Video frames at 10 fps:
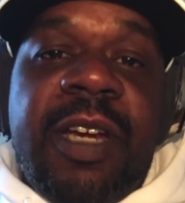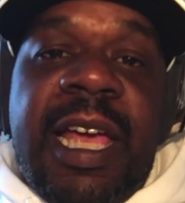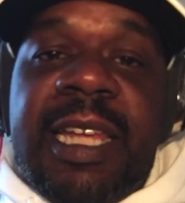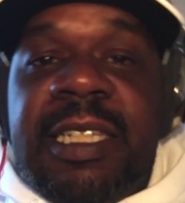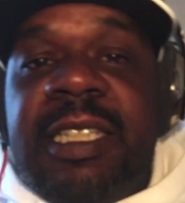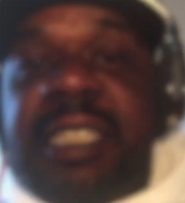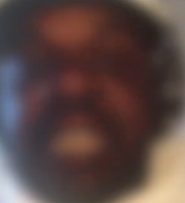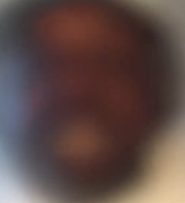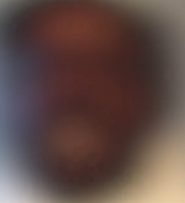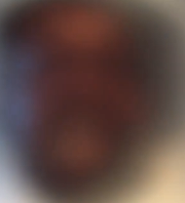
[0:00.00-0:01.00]
As he
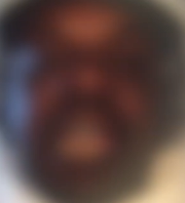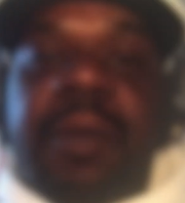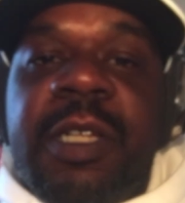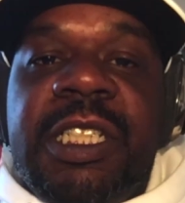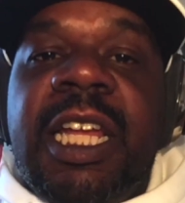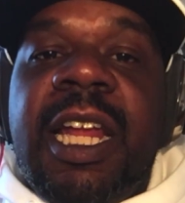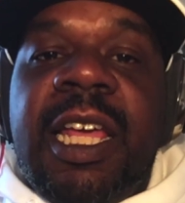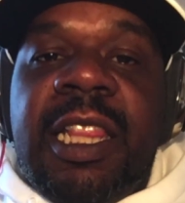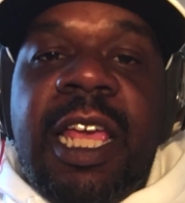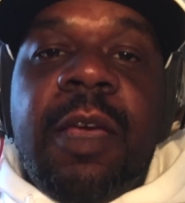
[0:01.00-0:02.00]
says, I am a Jedi
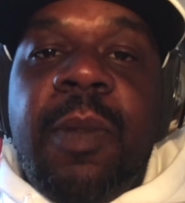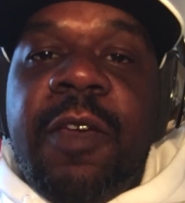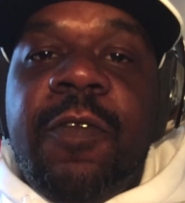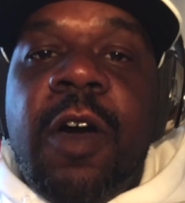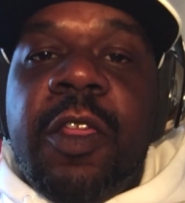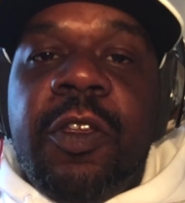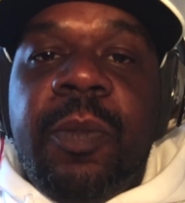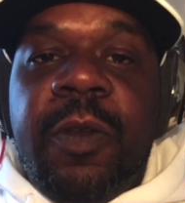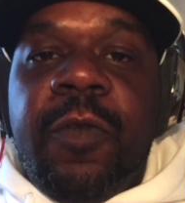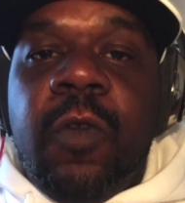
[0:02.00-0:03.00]
like my father
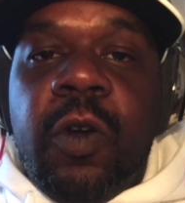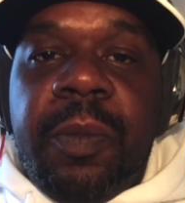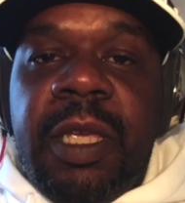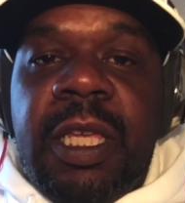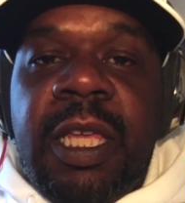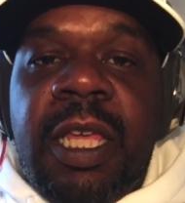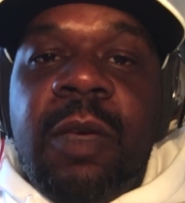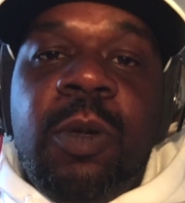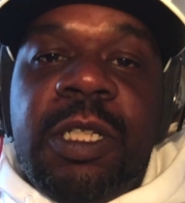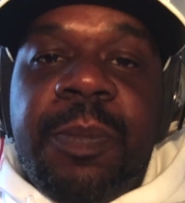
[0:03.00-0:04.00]
before me,
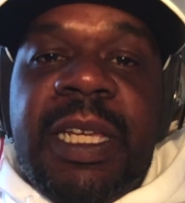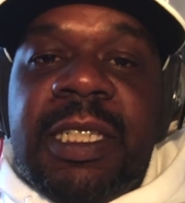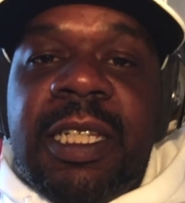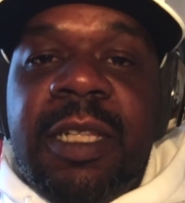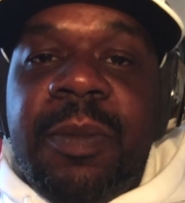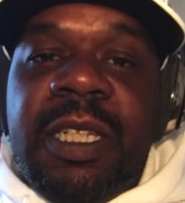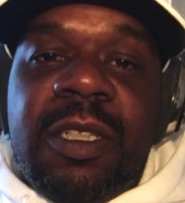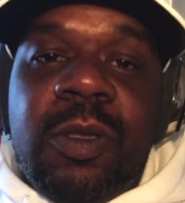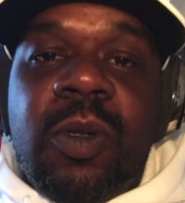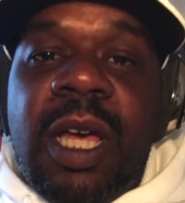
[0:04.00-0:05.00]
which basically means
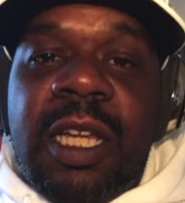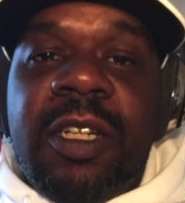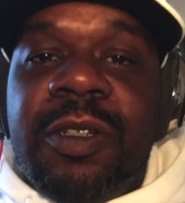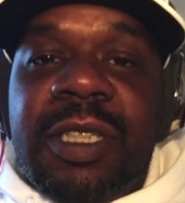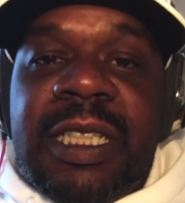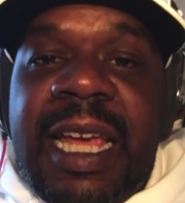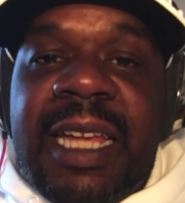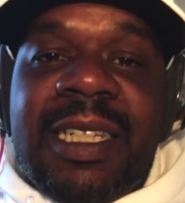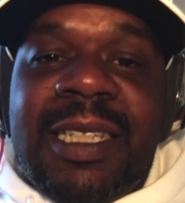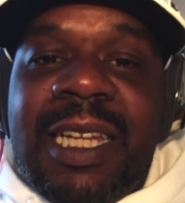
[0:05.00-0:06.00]
Luke understands
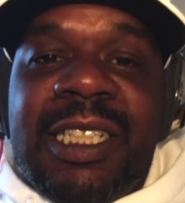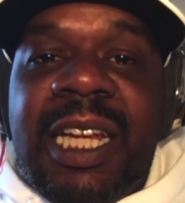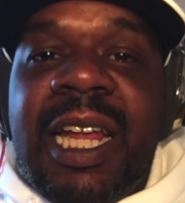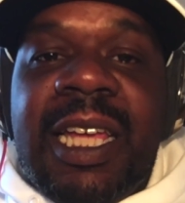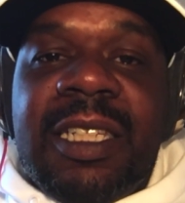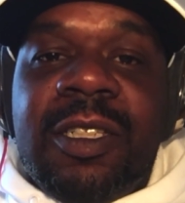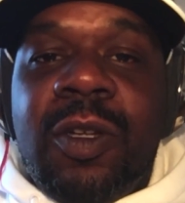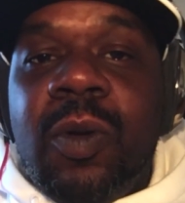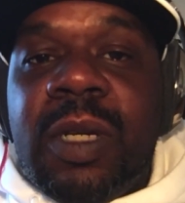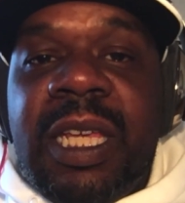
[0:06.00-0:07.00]
that Jedis
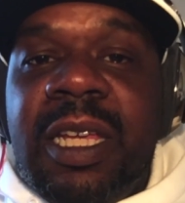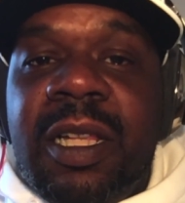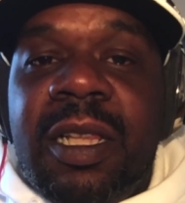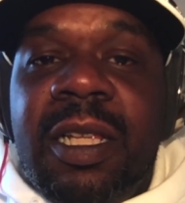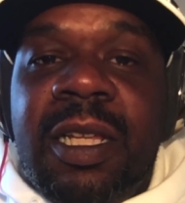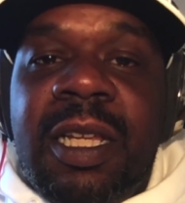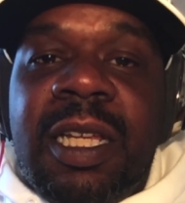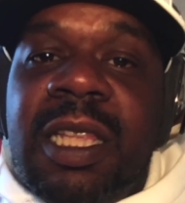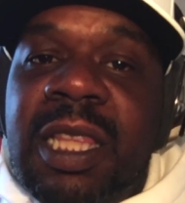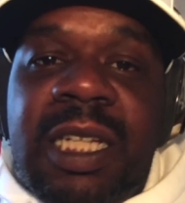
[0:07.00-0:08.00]
don't kill.
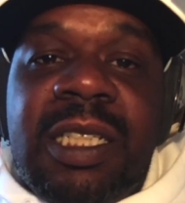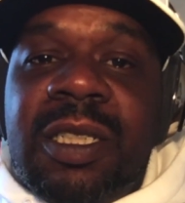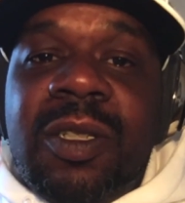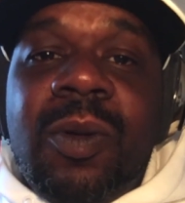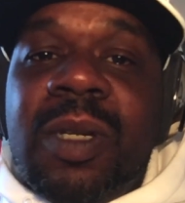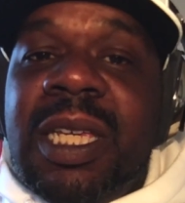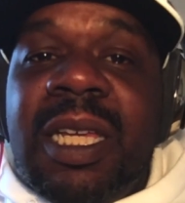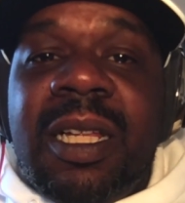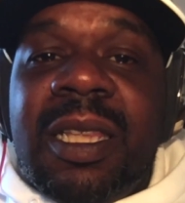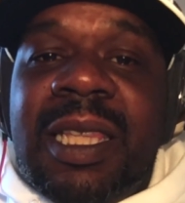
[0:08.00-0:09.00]
They just don't
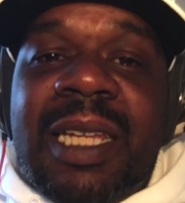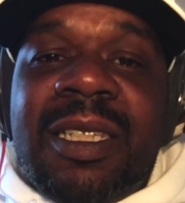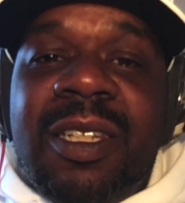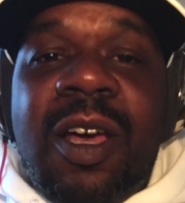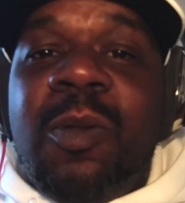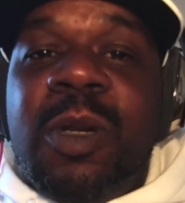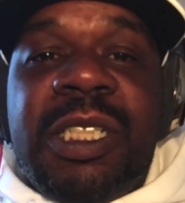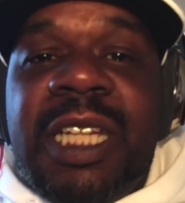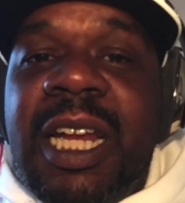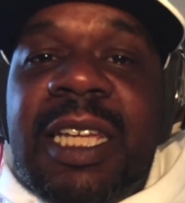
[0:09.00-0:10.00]
kill. That's not what
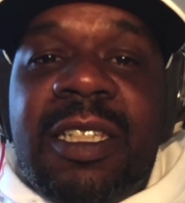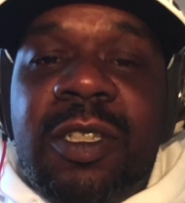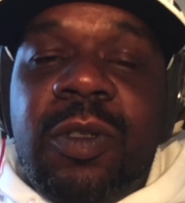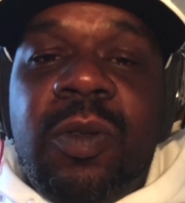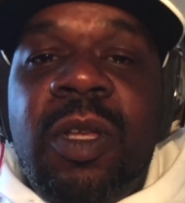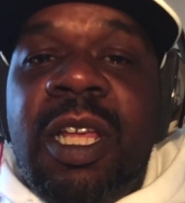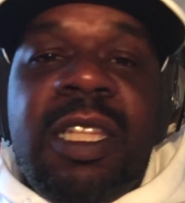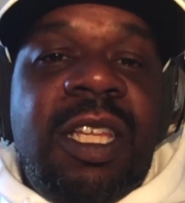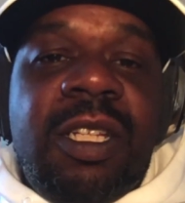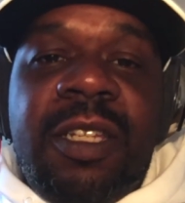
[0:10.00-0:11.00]
Jedis do.
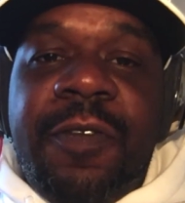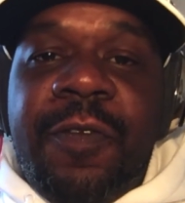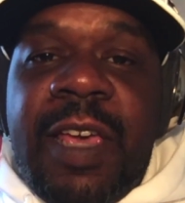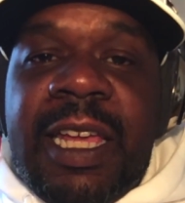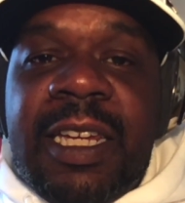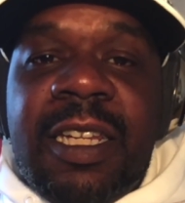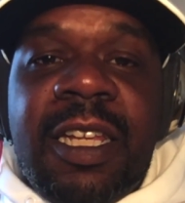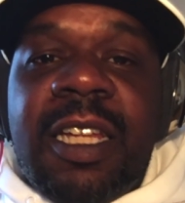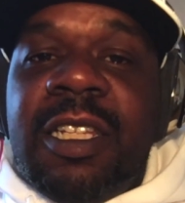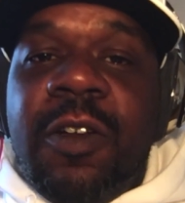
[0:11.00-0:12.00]
They'll defend,
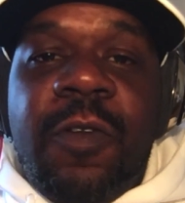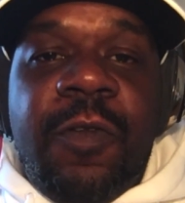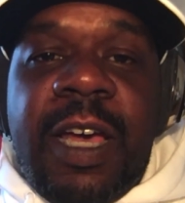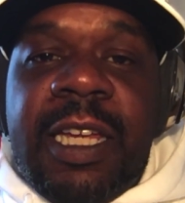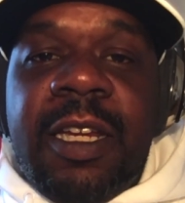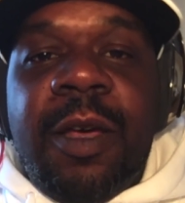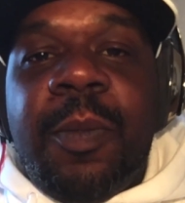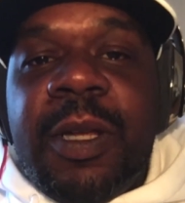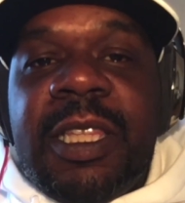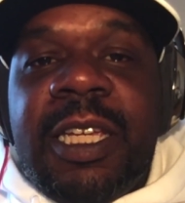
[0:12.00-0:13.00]
they'll fight,
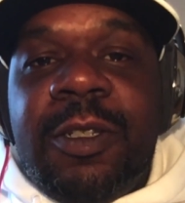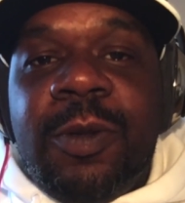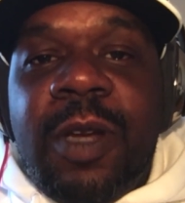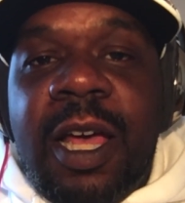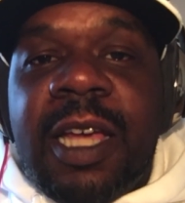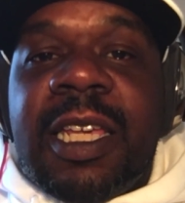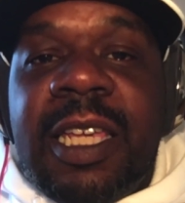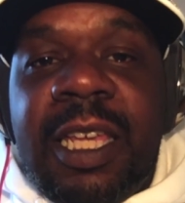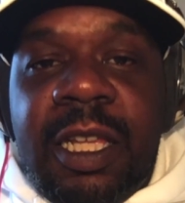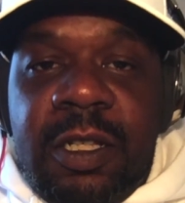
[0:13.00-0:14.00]
but they do not kill.